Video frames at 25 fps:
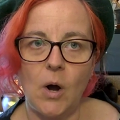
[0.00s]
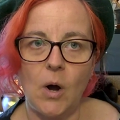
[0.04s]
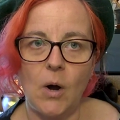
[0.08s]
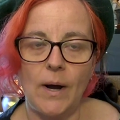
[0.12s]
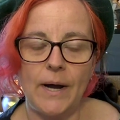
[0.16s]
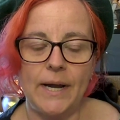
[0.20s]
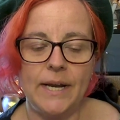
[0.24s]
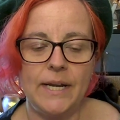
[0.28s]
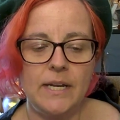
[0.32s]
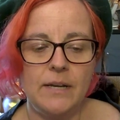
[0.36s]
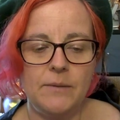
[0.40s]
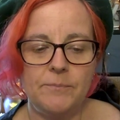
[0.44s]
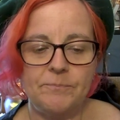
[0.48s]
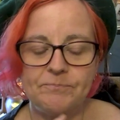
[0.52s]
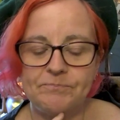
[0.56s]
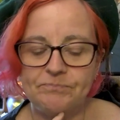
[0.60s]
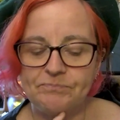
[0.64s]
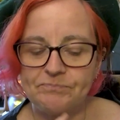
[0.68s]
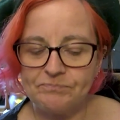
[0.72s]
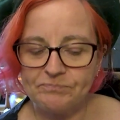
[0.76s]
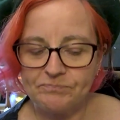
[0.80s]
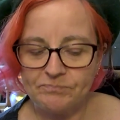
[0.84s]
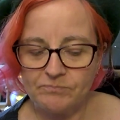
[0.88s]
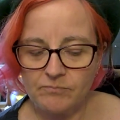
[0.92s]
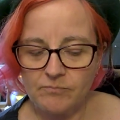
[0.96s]
on,
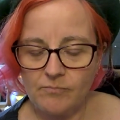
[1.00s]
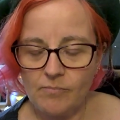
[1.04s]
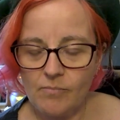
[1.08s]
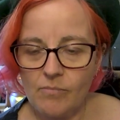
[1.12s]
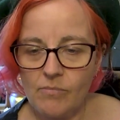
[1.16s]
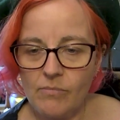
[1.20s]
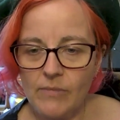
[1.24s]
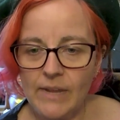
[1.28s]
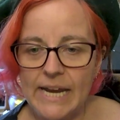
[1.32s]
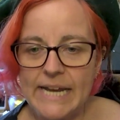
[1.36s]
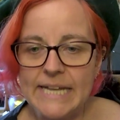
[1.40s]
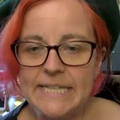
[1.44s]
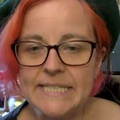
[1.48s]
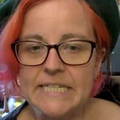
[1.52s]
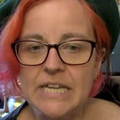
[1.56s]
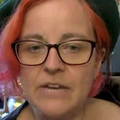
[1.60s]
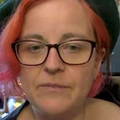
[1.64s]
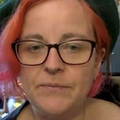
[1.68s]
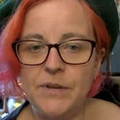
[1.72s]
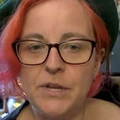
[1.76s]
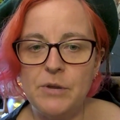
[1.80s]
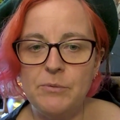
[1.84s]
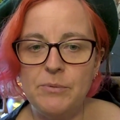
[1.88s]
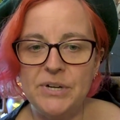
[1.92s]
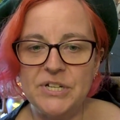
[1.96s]
it's
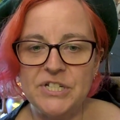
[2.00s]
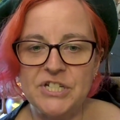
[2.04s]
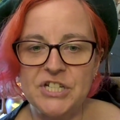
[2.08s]
giving you